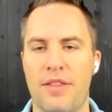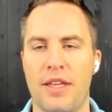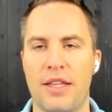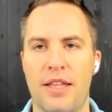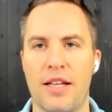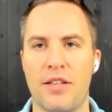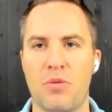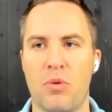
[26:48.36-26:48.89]
think
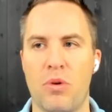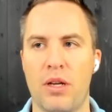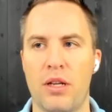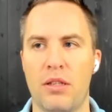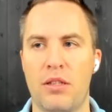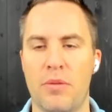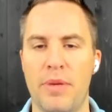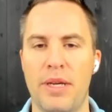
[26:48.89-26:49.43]
that's what
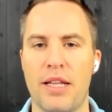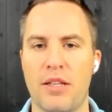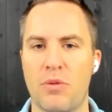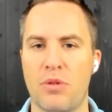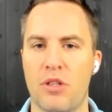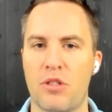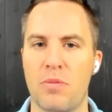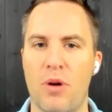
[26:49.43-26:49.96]

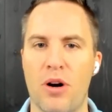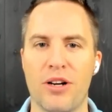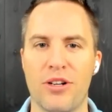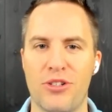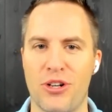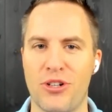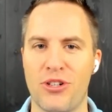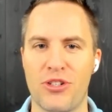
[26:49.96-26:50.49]
the smart
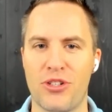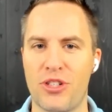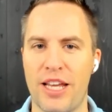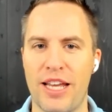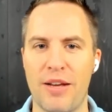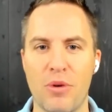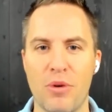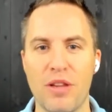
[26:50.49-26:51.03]
churches are
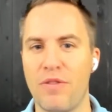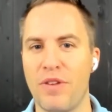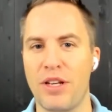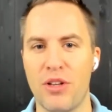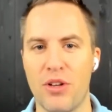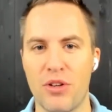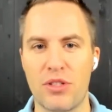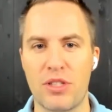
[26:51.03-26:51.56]
saying. One of the
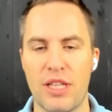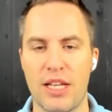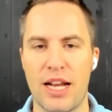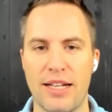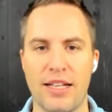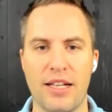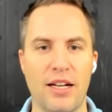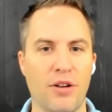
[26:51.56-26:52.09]
videos that I
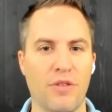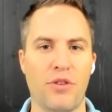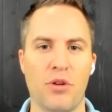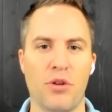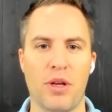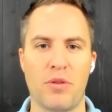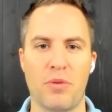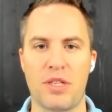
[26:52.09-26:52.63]
did an interview
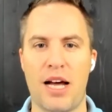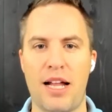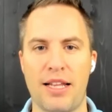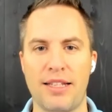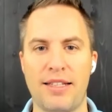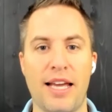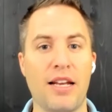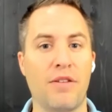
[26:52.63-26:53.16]
with was Holly
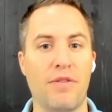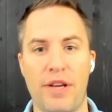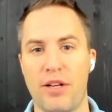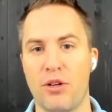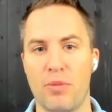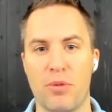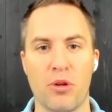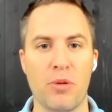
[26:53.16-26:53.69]
Tate at
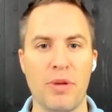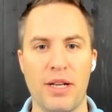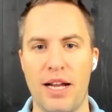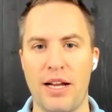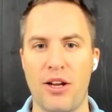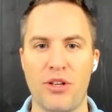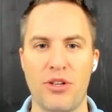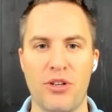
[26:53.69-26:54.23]
Vanderbloemen, and I
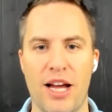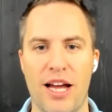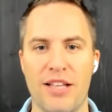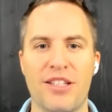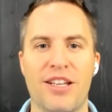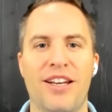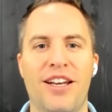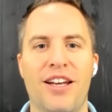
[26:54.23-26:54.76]
know you guys
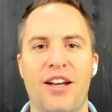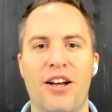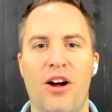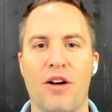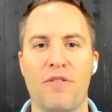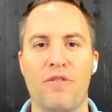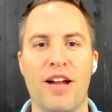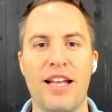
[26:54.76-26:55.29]

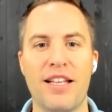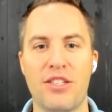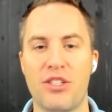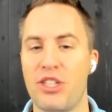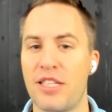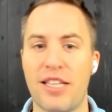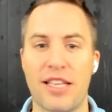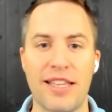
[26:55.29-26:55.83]
are friends, and
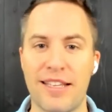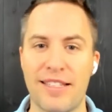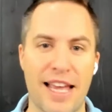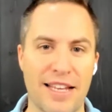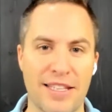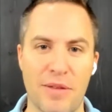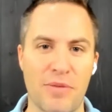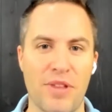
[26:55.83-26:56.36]
she said the
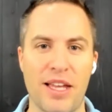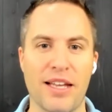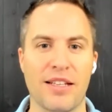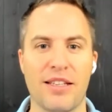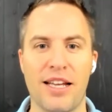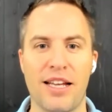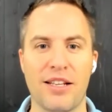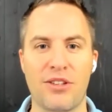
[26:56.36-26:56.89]
exact same thing.
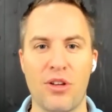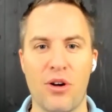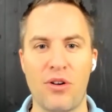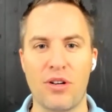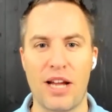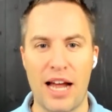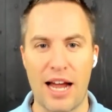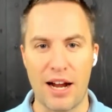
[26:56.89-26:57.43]
Like,
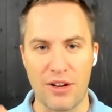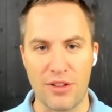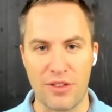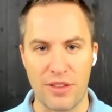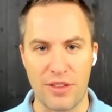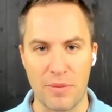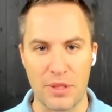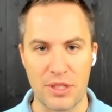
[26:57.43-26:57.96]
don't hire
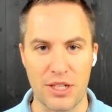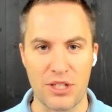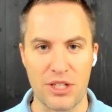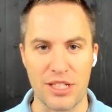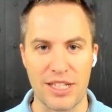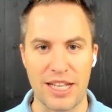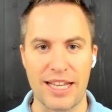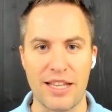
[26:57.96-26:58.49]
the
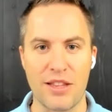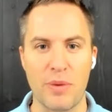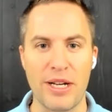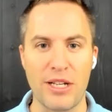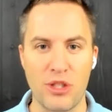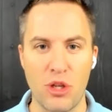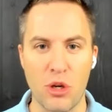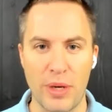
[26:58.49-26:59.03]
positions like in the
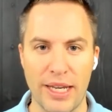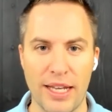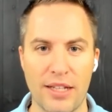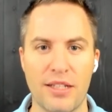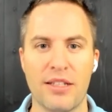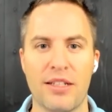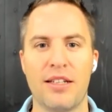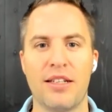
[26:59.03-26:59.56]
weeds doing it
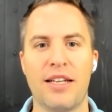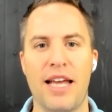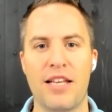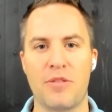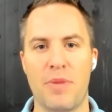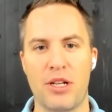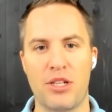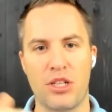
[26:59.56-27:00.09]

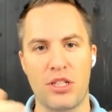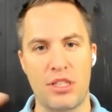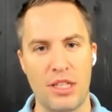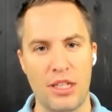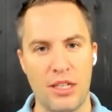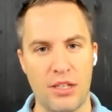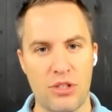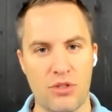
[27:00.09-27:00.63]
as much as
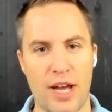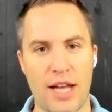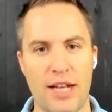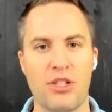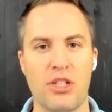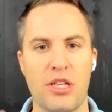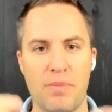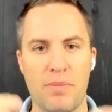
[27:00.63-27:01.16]
the
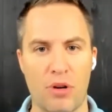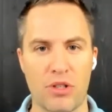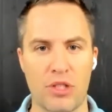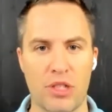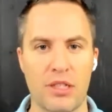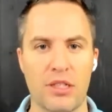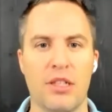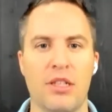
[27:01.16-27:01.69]
strategy
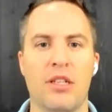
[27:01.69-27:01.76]
person